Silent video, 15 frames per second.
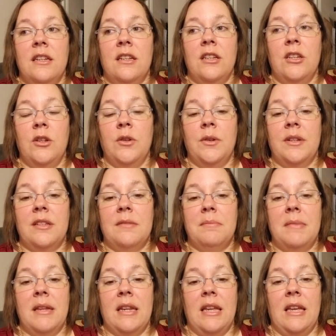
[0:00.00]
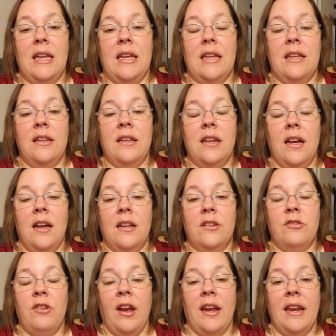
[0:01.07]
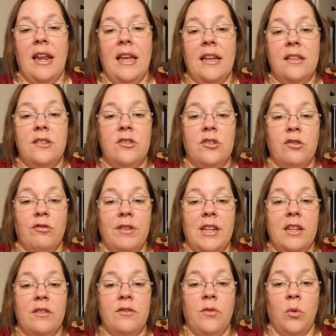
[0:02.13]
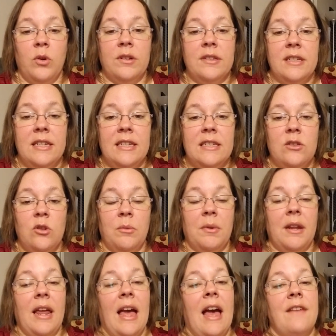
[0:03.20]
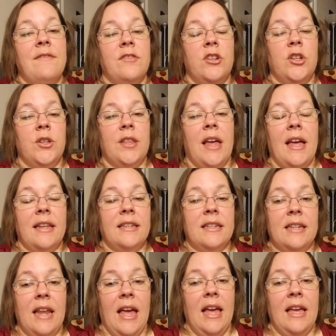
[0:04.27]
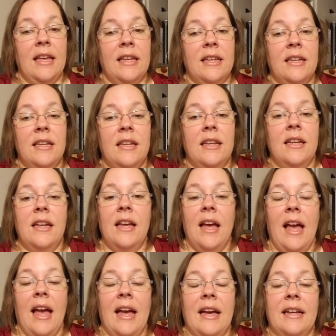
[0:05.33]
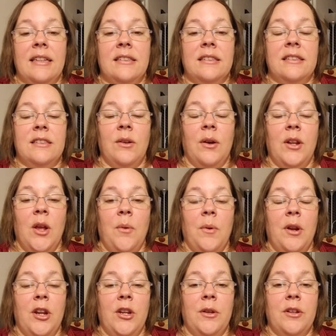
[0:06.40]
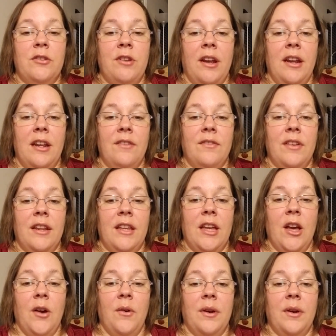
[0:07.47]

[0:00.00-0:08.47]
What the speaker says: do as many trainings to reinforce it, so I'm gonna have to do that today. And so I don't want to do a training video